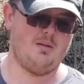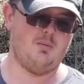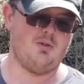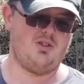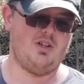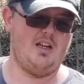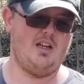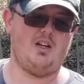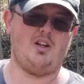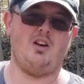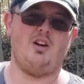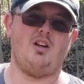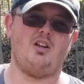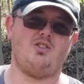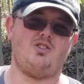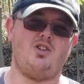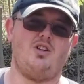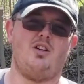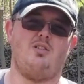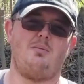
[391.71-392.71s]
the machete
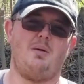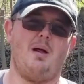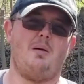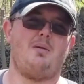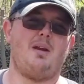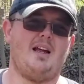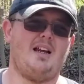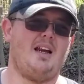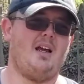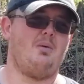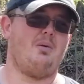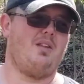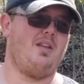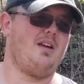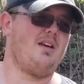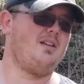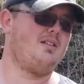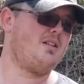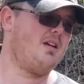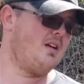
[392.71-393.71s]
shouldn't have been able to take down with
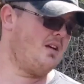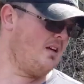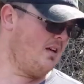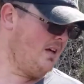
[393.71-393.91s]
these.